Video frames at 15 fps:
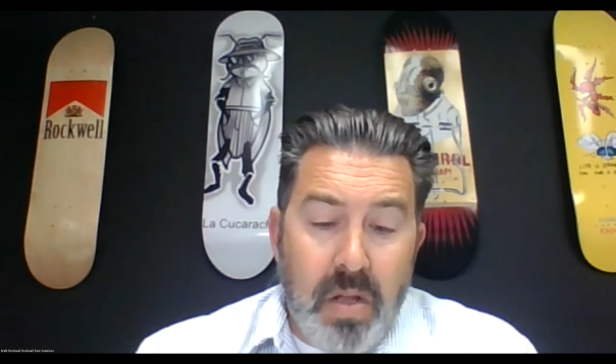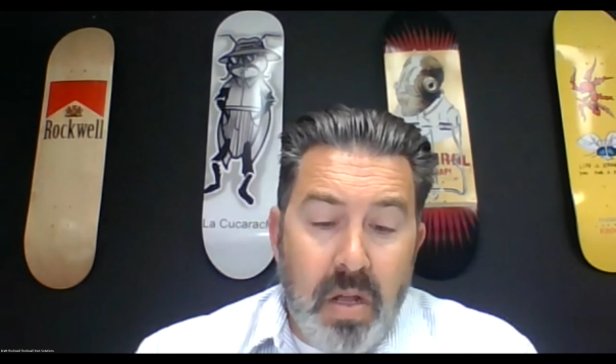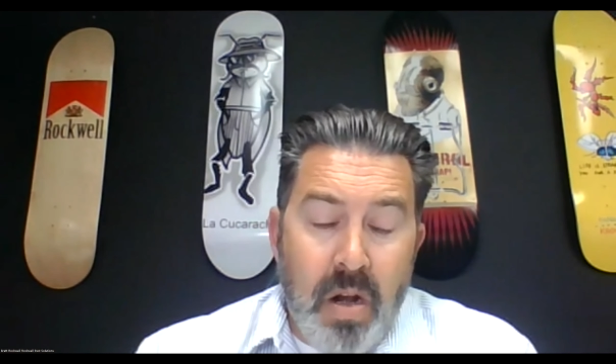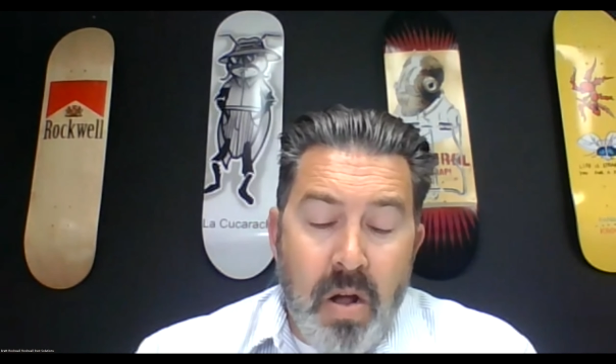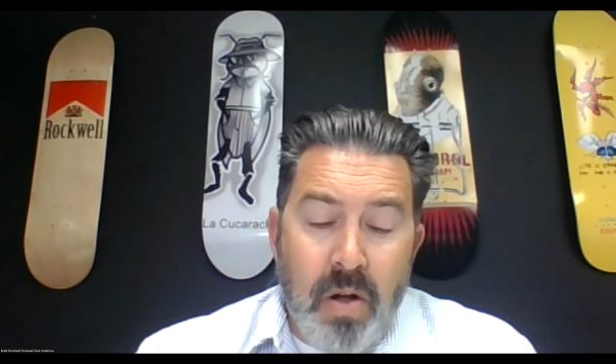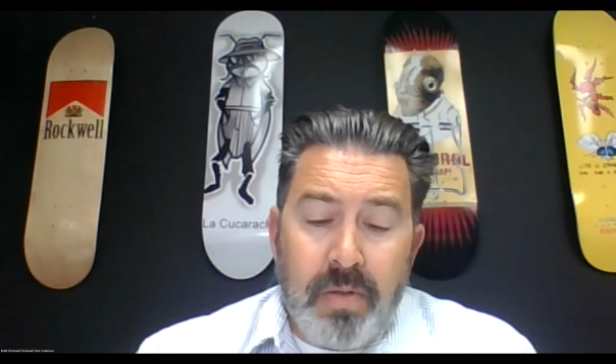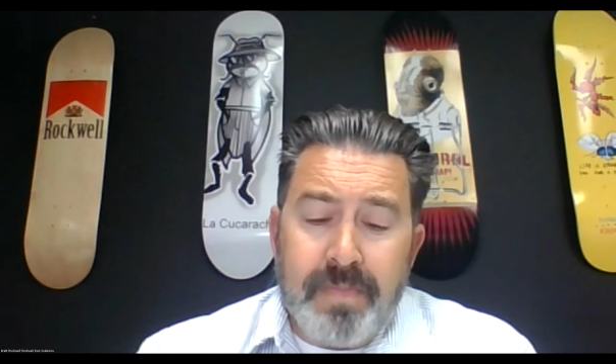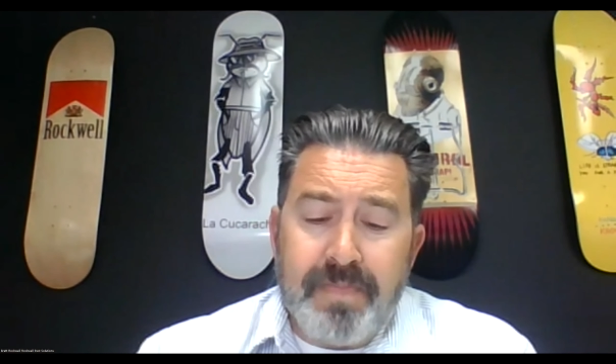
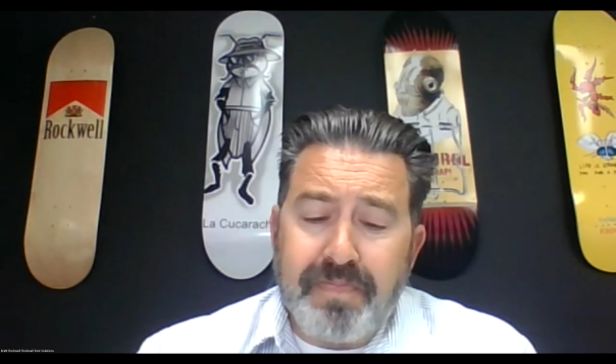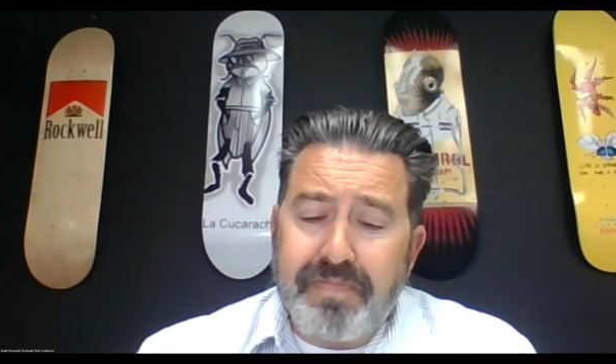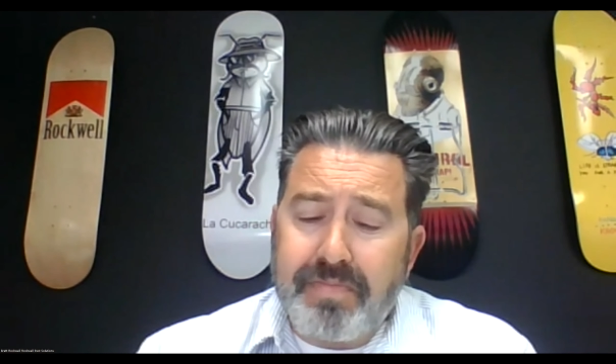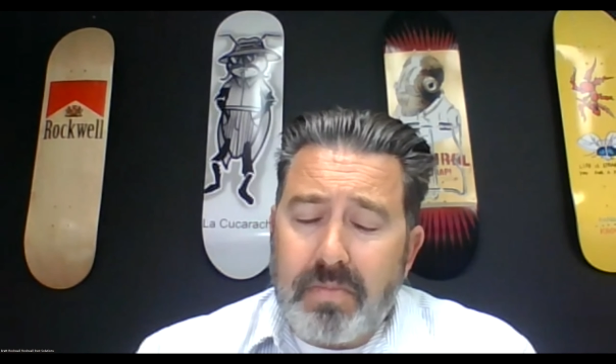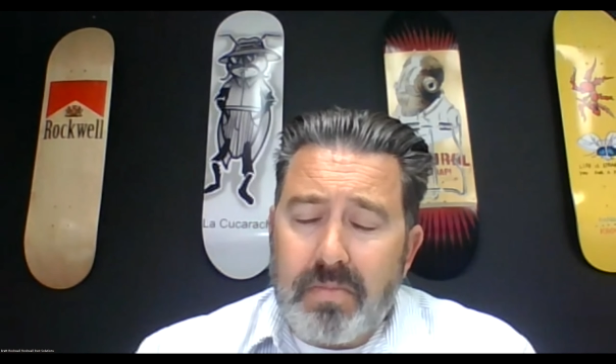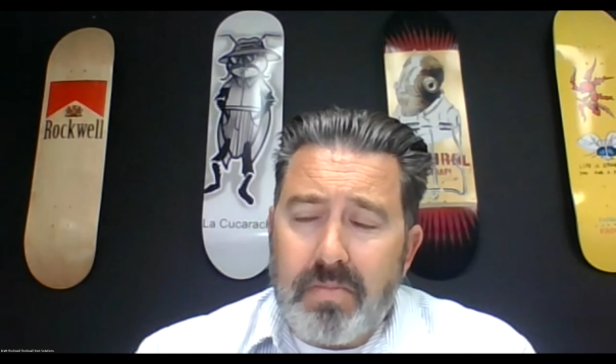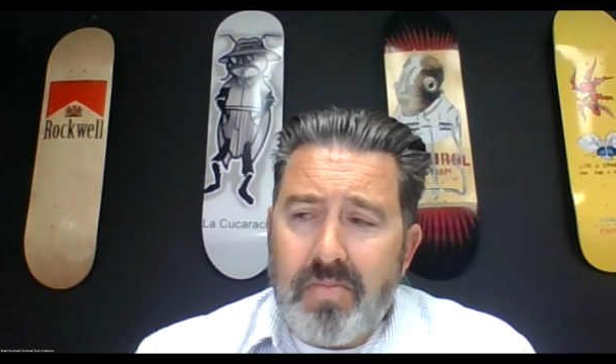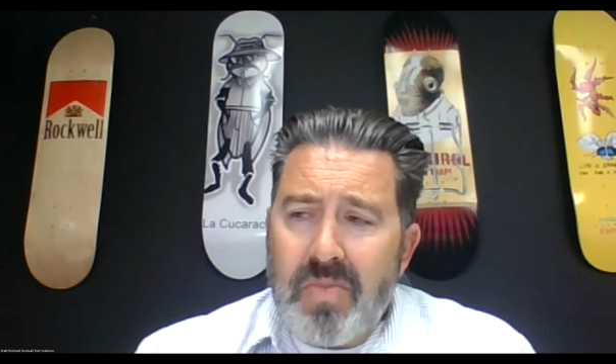
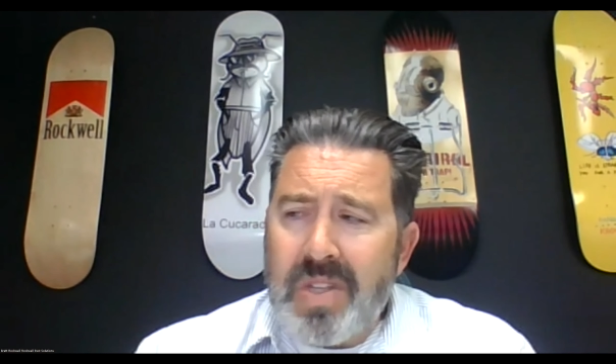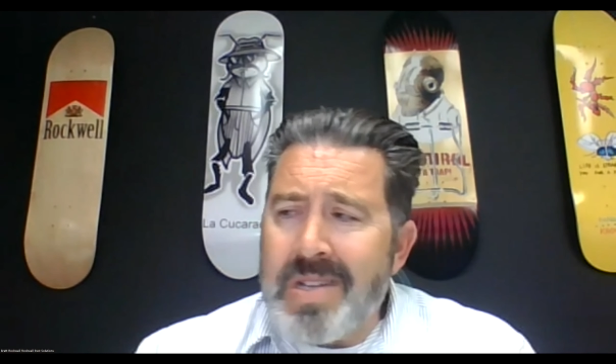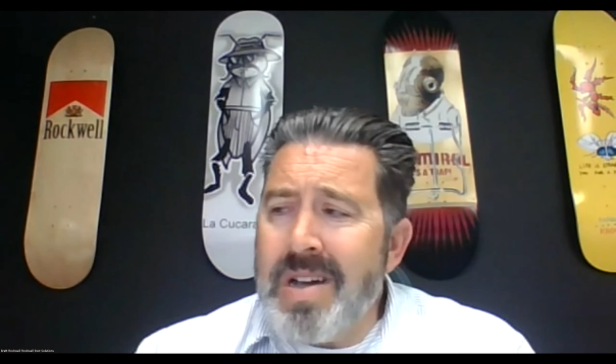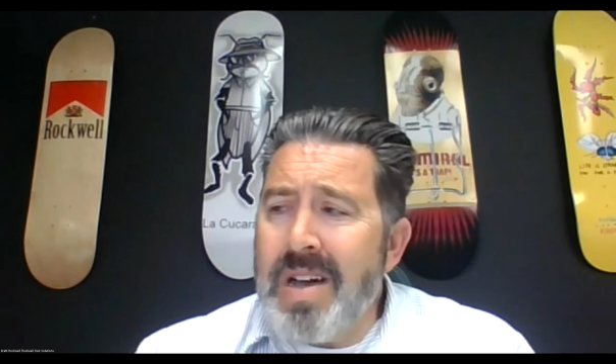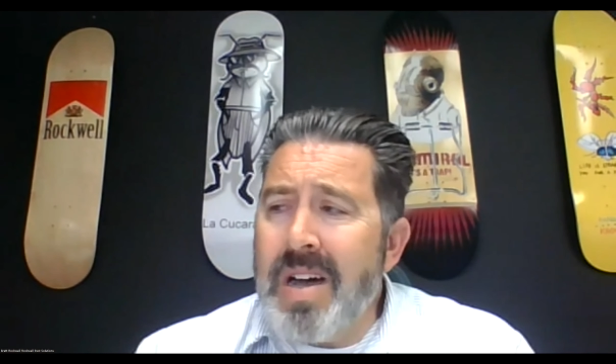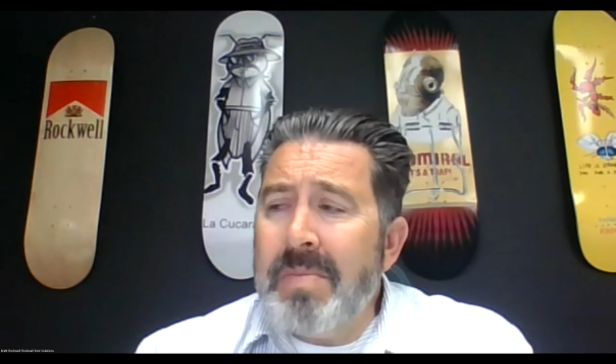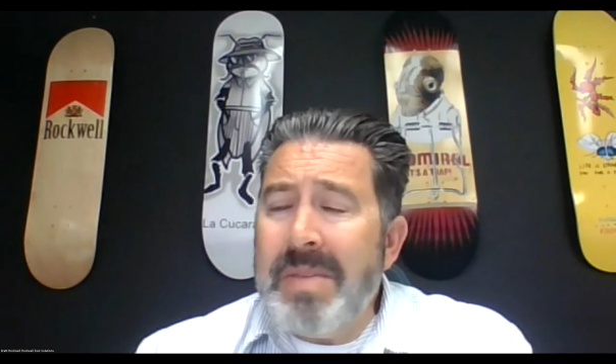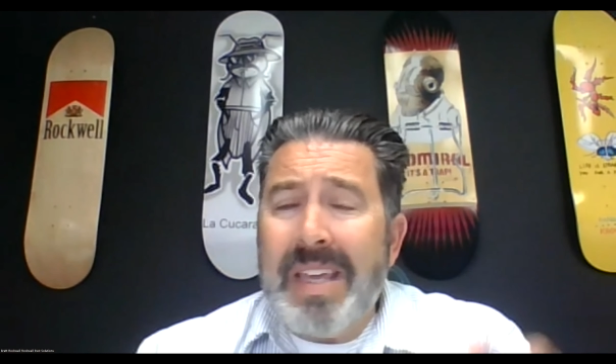
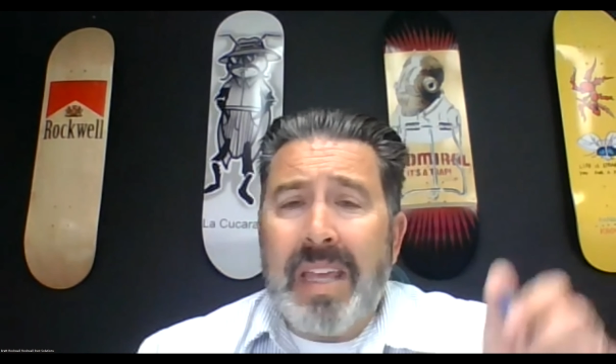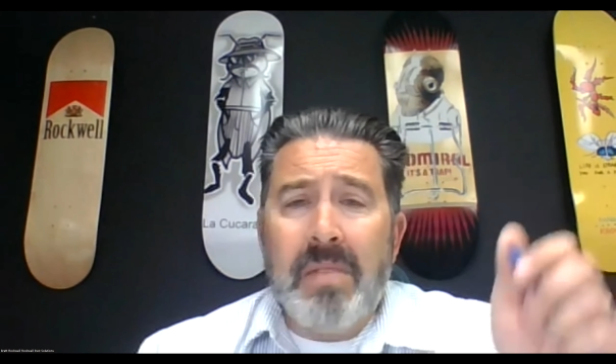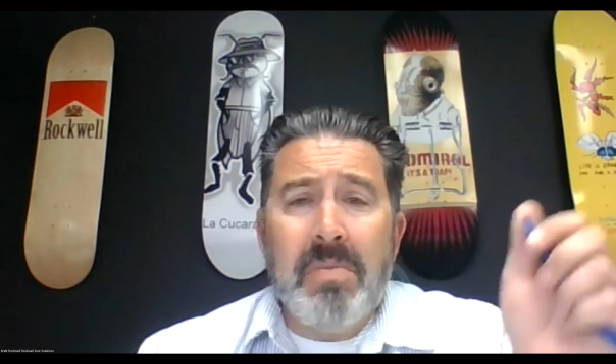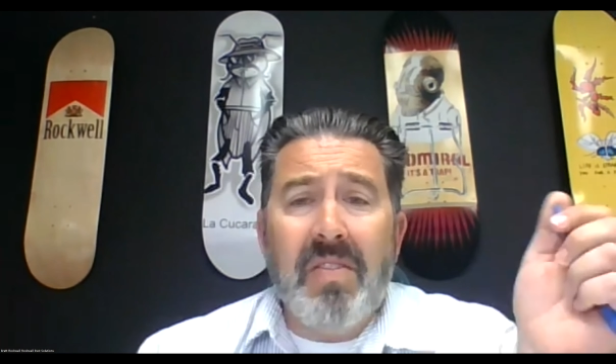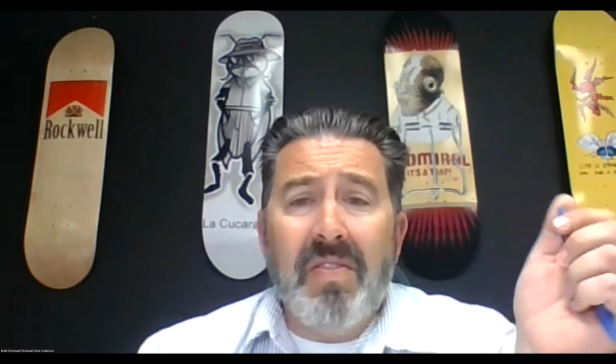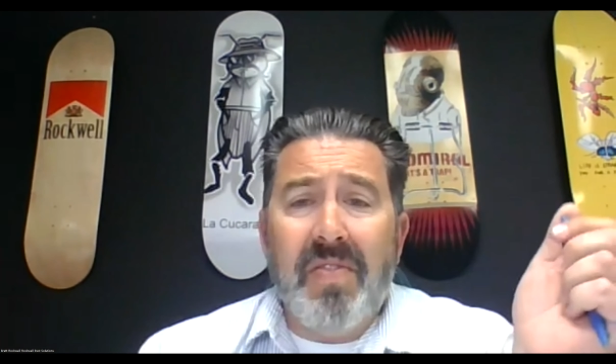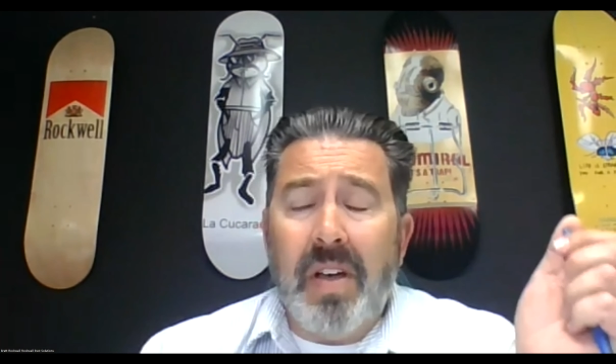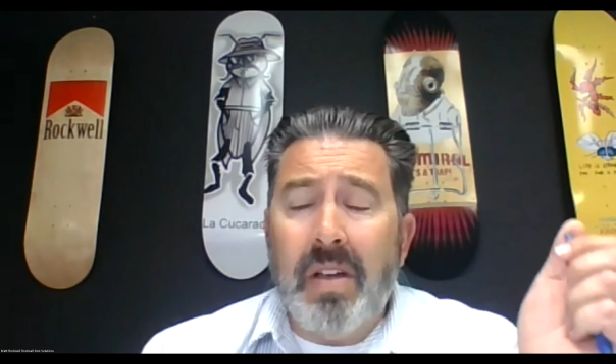It can
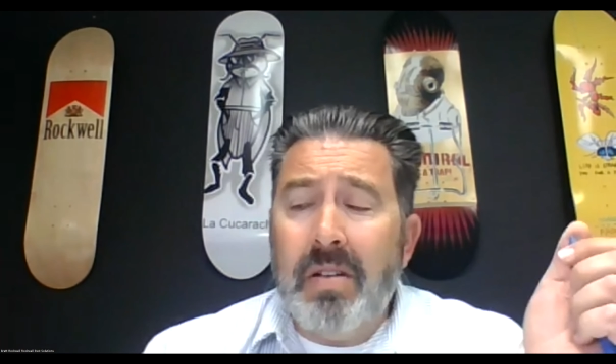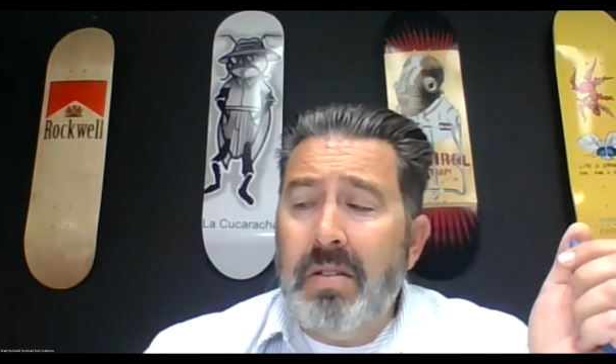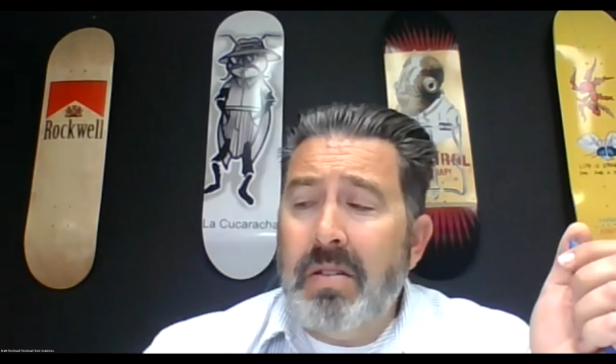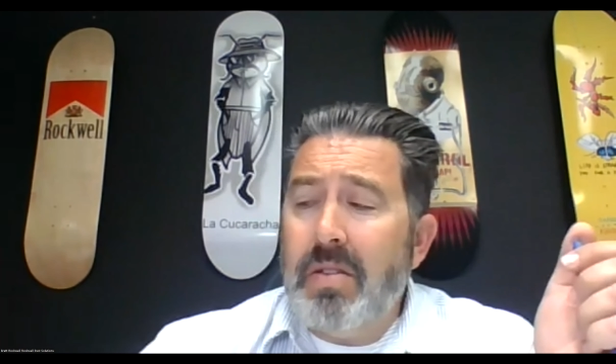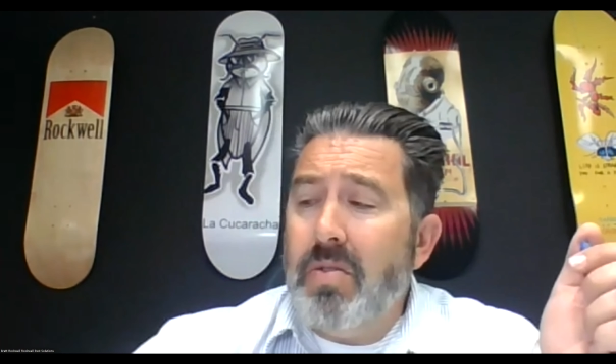be fun.